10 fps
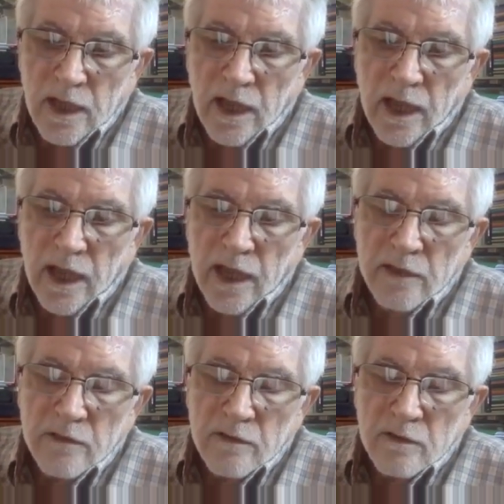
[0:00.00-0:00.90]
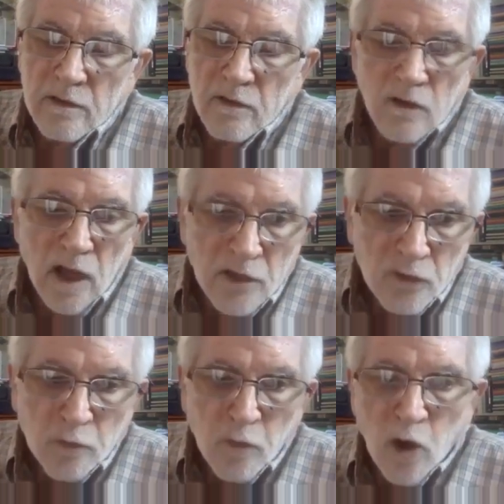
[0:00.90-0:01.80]
And
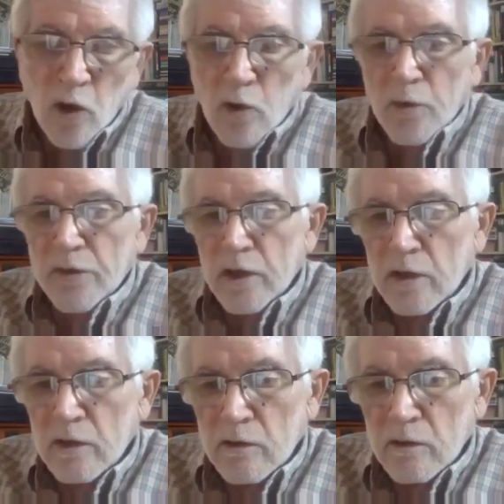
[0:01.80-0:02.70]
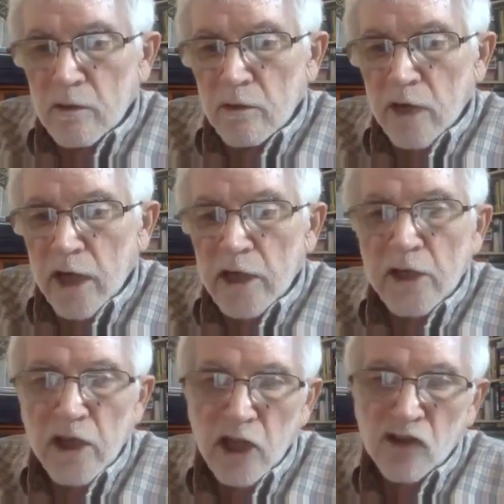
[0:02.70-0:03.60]
last fall, the United
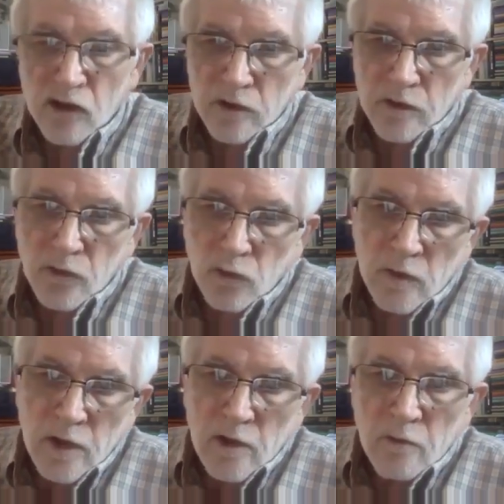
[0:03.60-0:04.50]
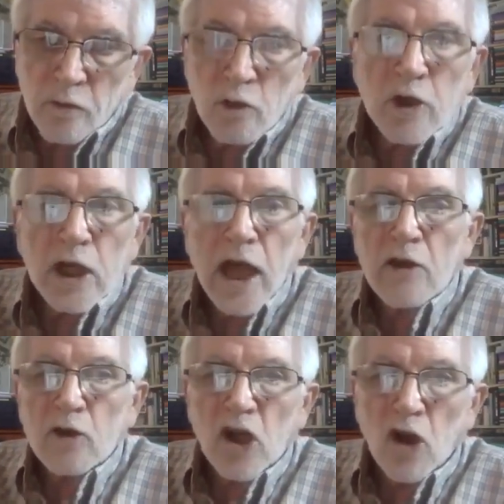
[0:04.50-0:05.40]
Nations Food and
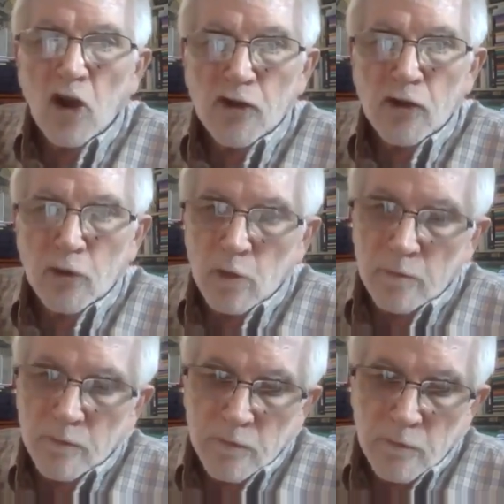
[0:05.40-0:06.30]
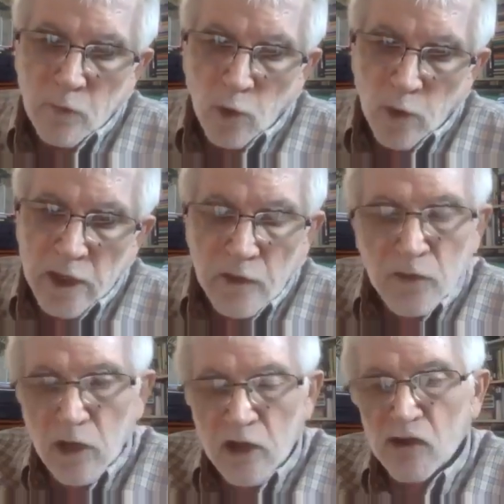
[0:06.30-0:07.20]
Agricultural
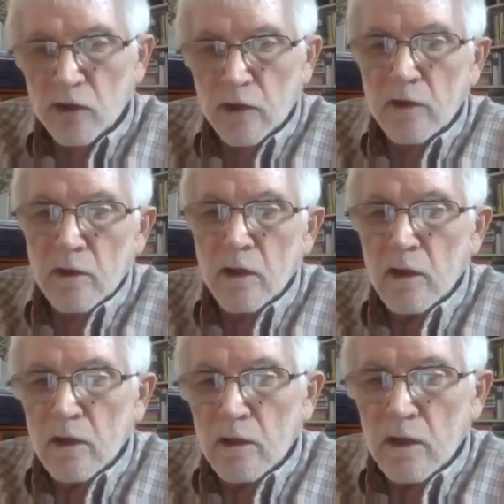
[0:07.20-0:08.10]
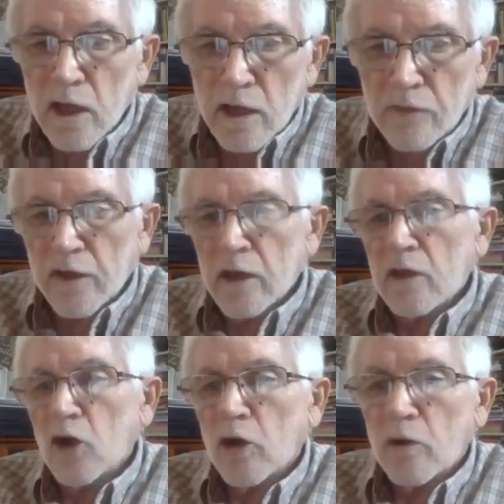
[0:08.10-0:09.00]
Organization, the
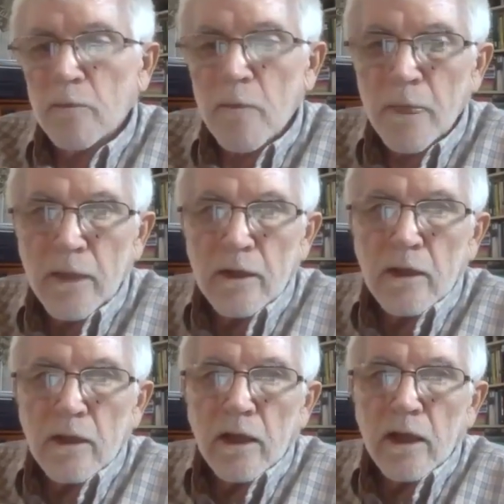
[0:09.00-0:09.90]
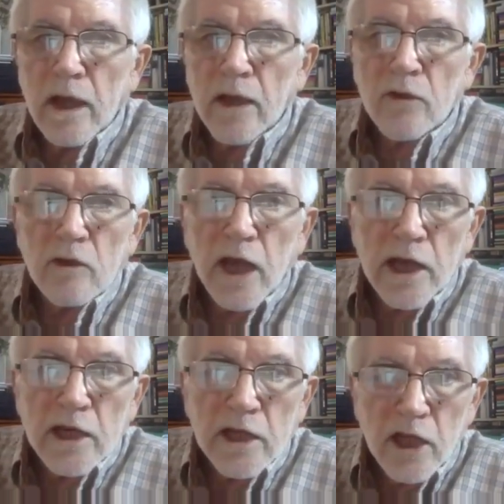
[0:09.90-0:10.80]
FAO, and the
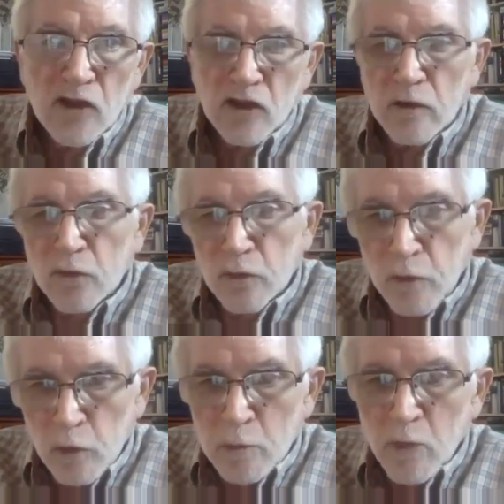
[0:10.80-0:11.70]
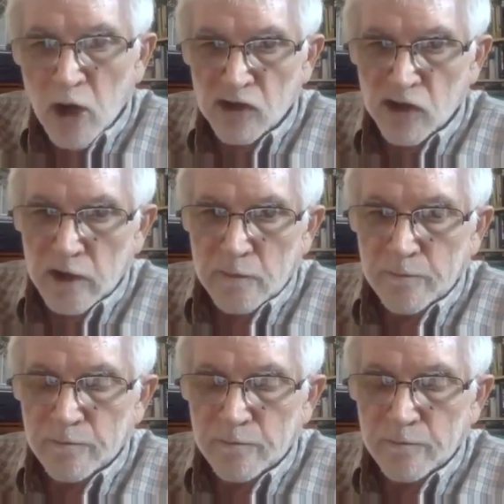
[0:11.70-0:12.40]
United Nations Food Project